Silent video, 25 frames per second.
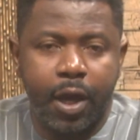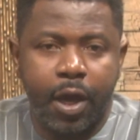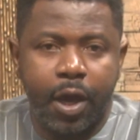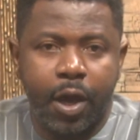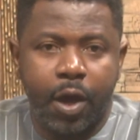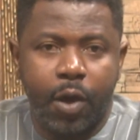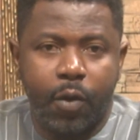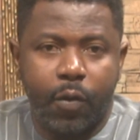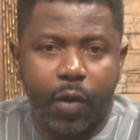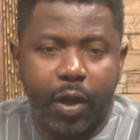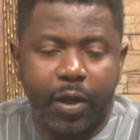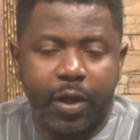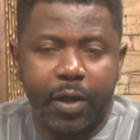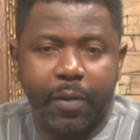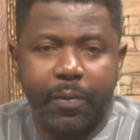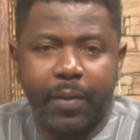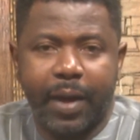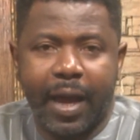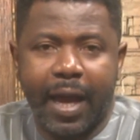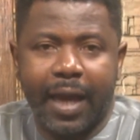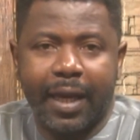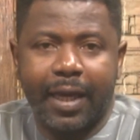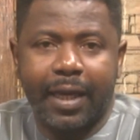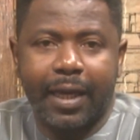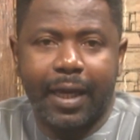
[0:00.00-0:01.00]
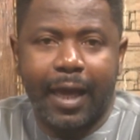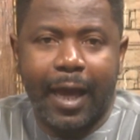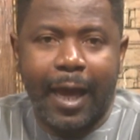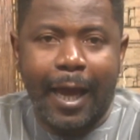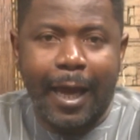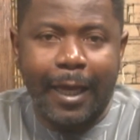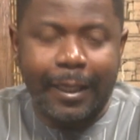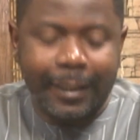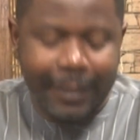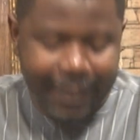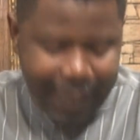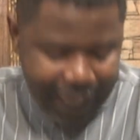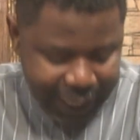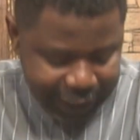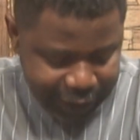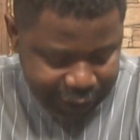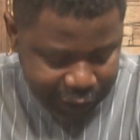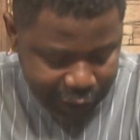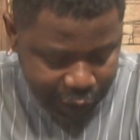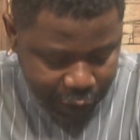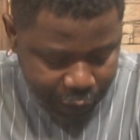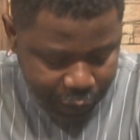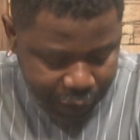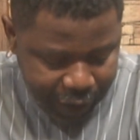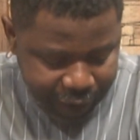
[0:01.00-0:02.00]
Welcome back. And
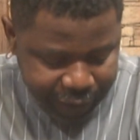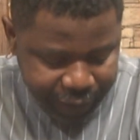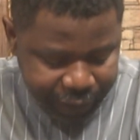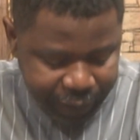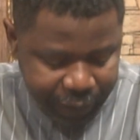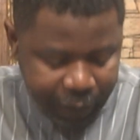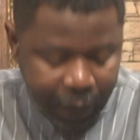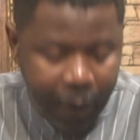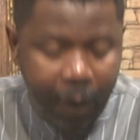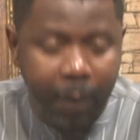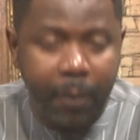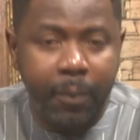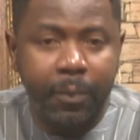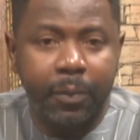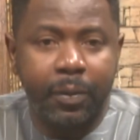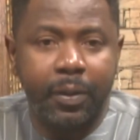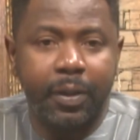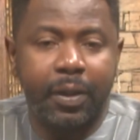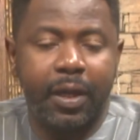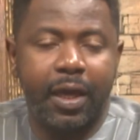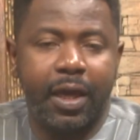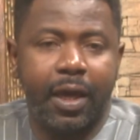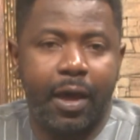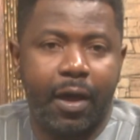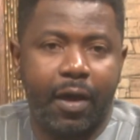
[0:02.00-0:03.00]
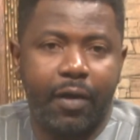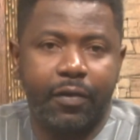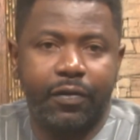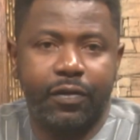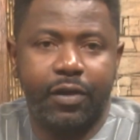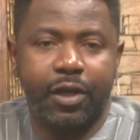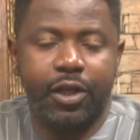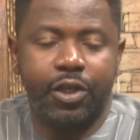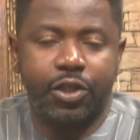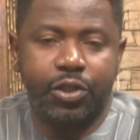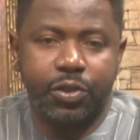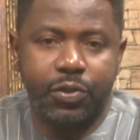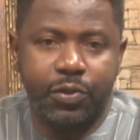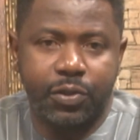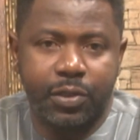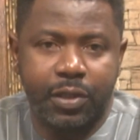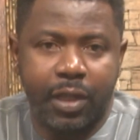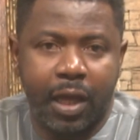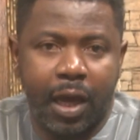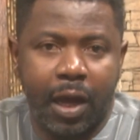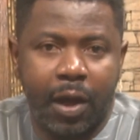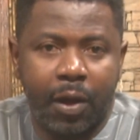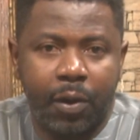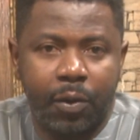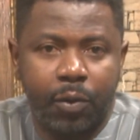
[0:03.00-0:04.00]
yes, away from health issues
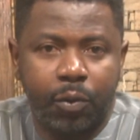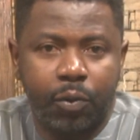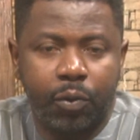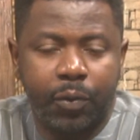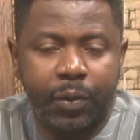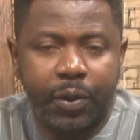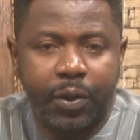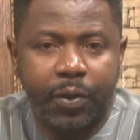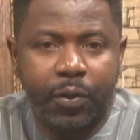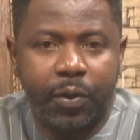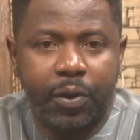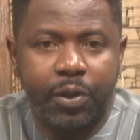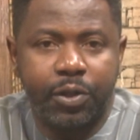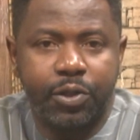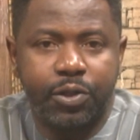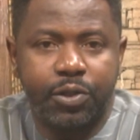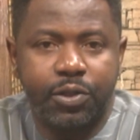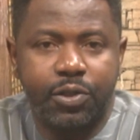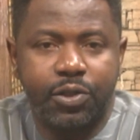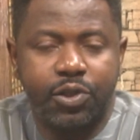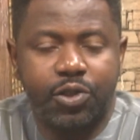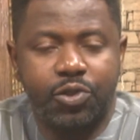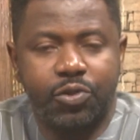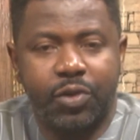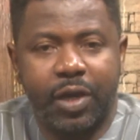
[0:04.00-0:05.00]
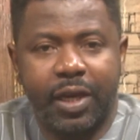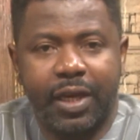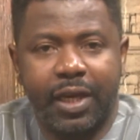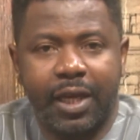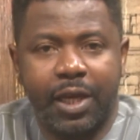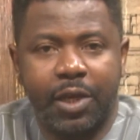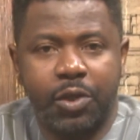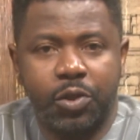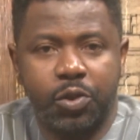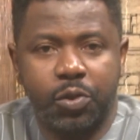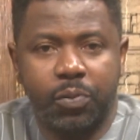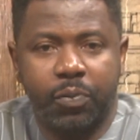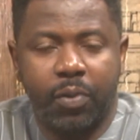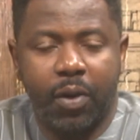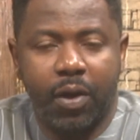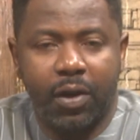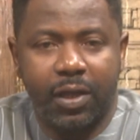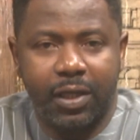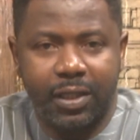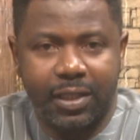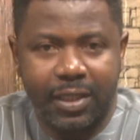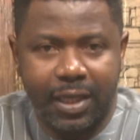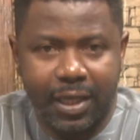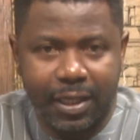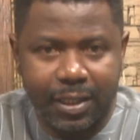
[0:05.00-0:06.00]
now, we'll be going straight into
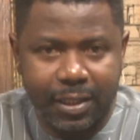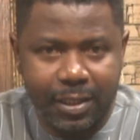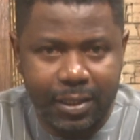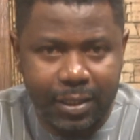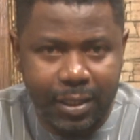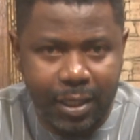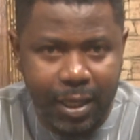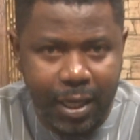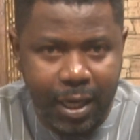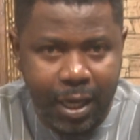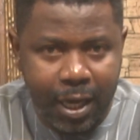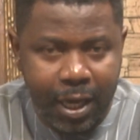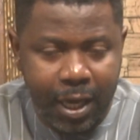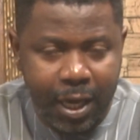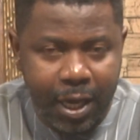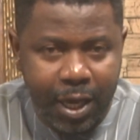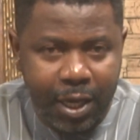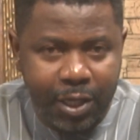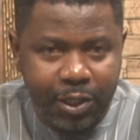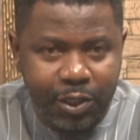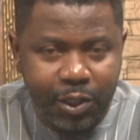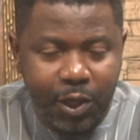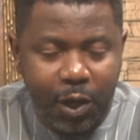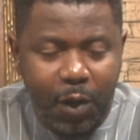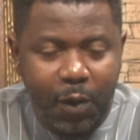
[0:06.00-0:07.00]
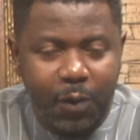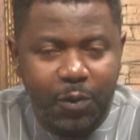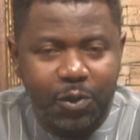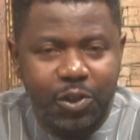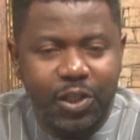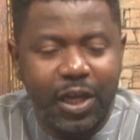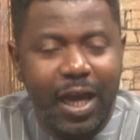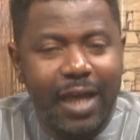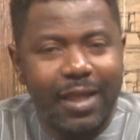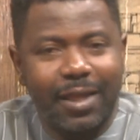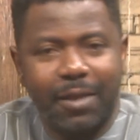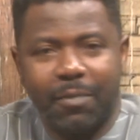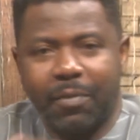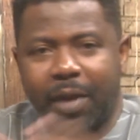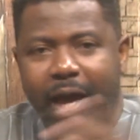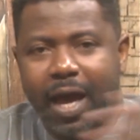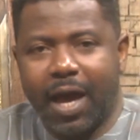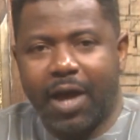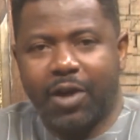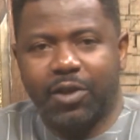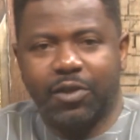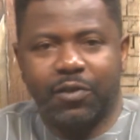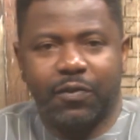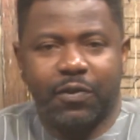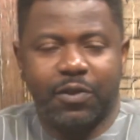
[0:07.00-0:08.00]
politics. So, Chatham
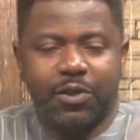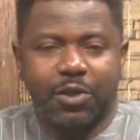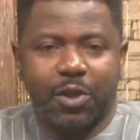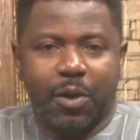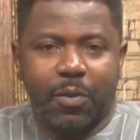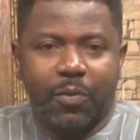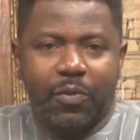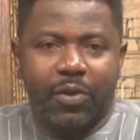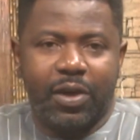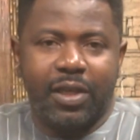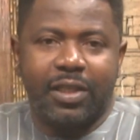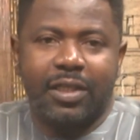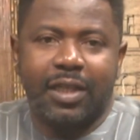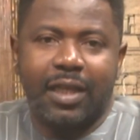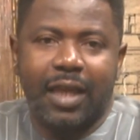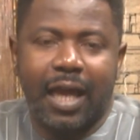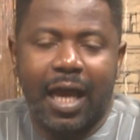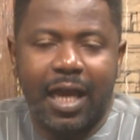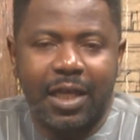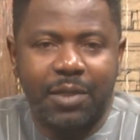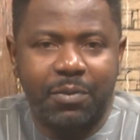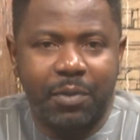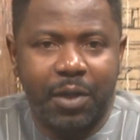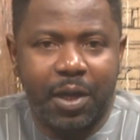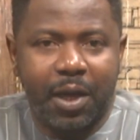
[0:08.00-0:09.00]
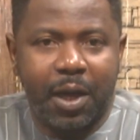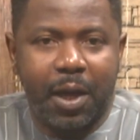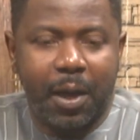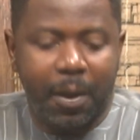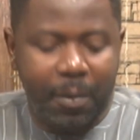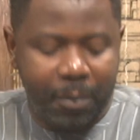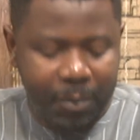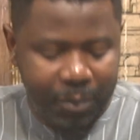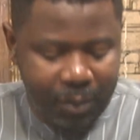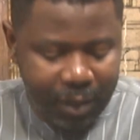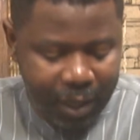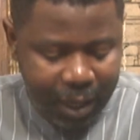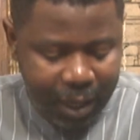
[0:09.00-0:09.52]
House, for some reason, has become